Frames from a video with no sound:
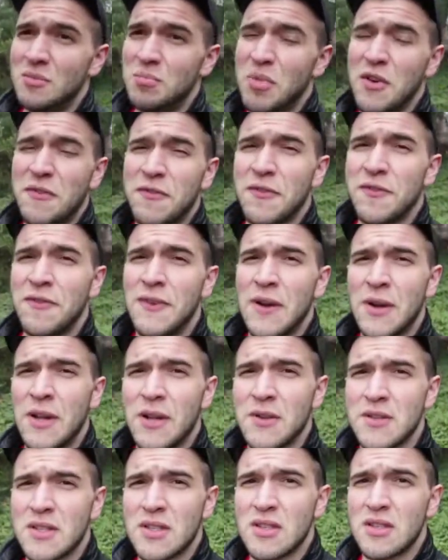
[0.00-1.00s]
But for
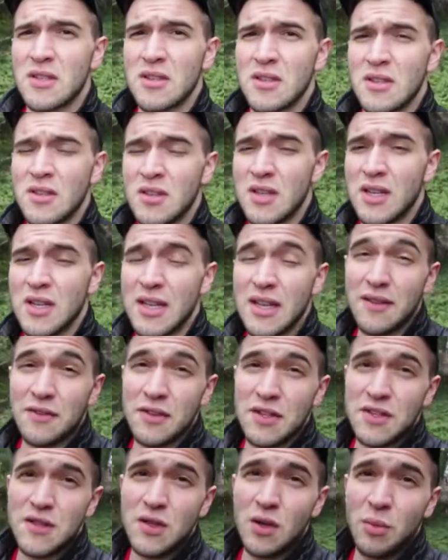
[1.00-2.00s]
photos,
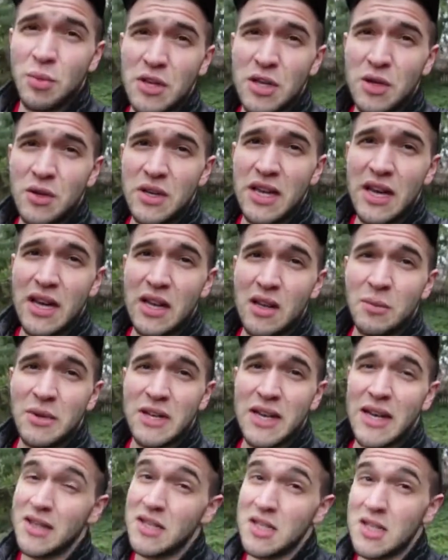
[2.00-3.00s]
given the super UD
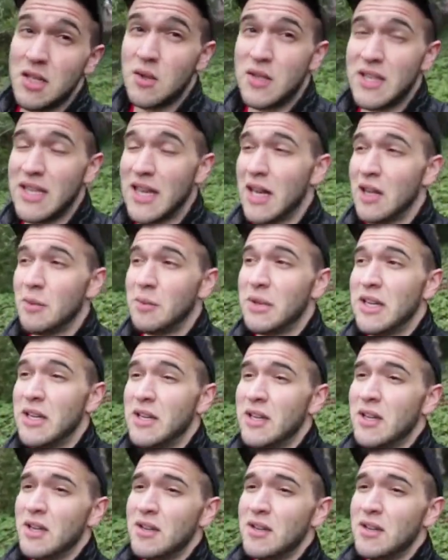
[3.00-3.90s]
element and the UD element,